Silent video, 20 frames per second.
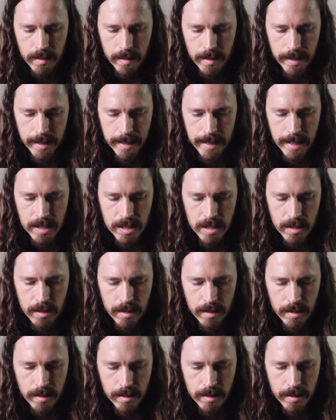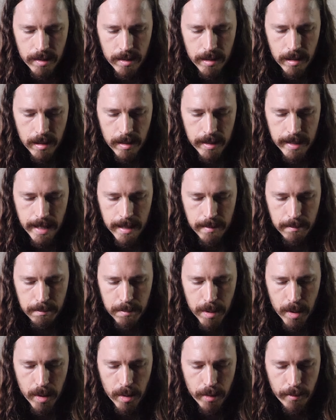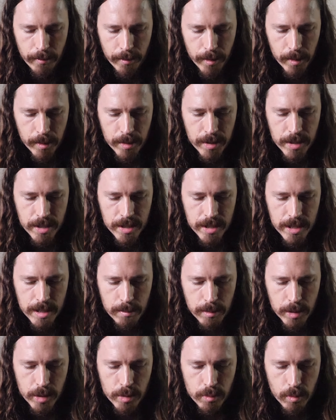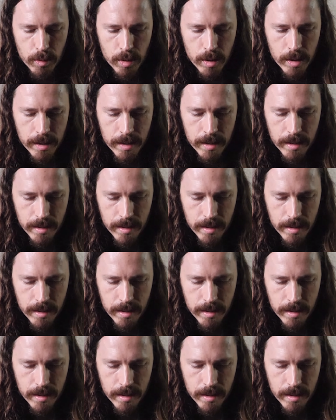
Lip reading: And I guess I'll look at them both first to see which one